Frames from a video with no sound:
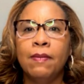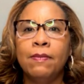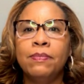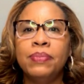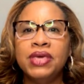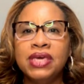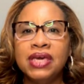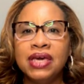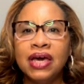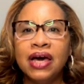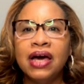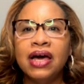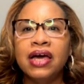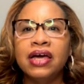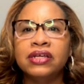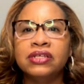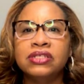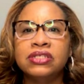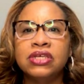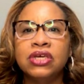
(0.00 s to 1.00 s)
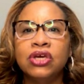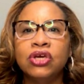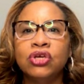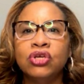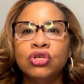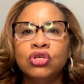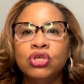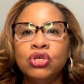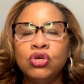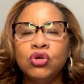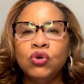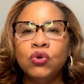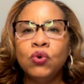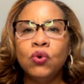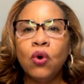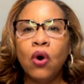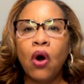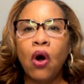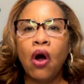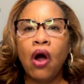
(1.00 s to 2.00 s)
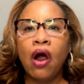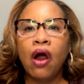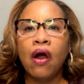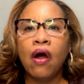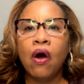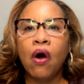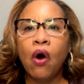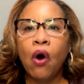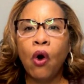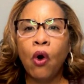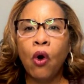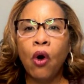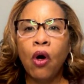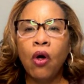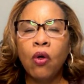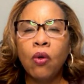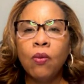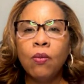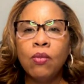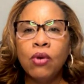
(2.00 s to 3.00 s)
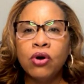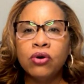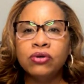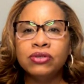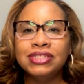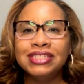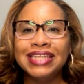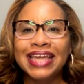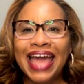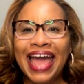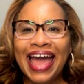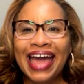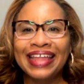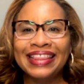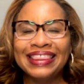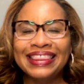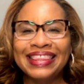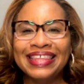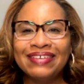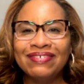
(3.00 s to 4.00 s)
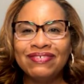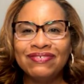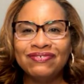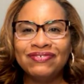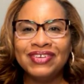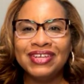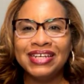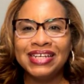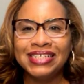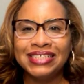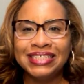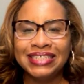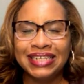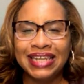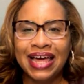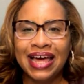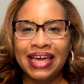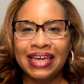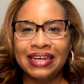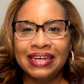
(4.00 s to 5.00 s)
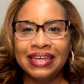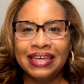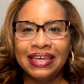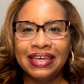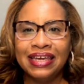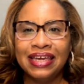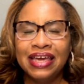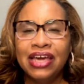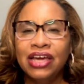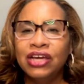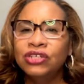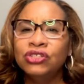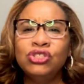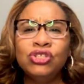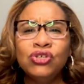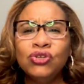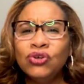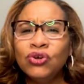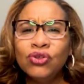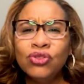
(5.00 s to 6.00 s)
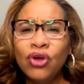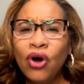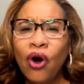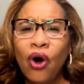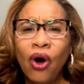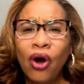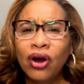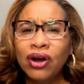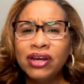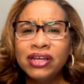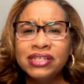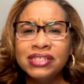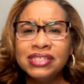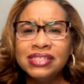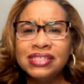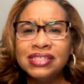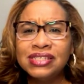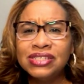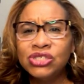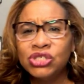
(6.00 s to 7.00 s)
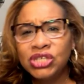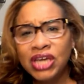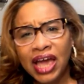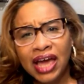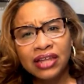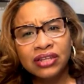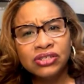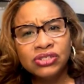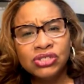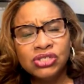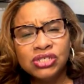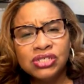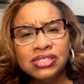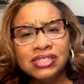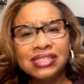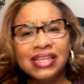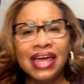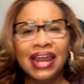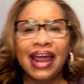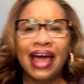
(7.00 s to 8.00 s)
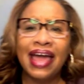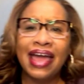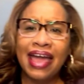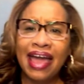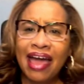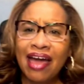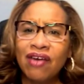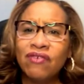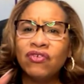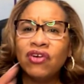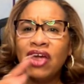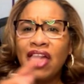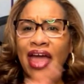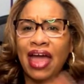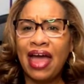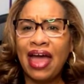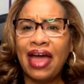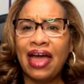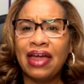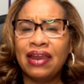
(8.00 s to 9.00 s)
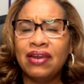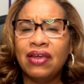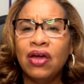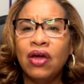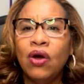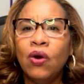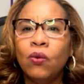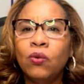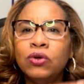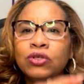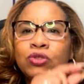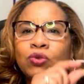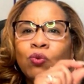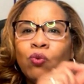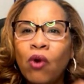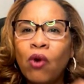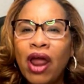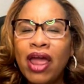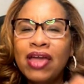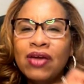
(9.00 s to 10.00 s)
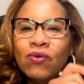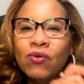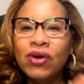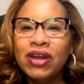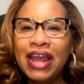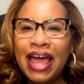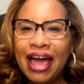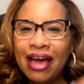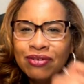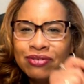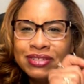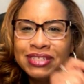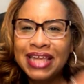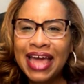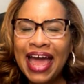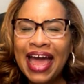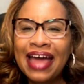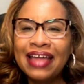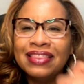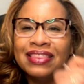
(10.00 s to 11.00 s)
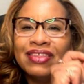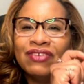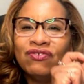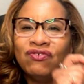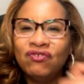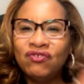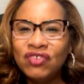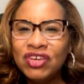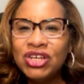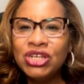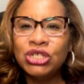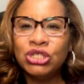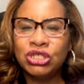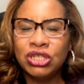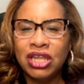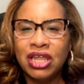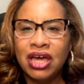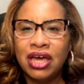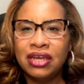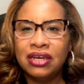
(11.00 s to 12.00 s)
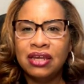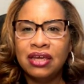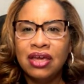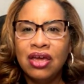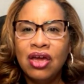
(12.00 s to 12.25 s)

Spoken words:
Because you are almost at the finish line. Do you know the hardest challenges that I ever had was right when I was at the finish line,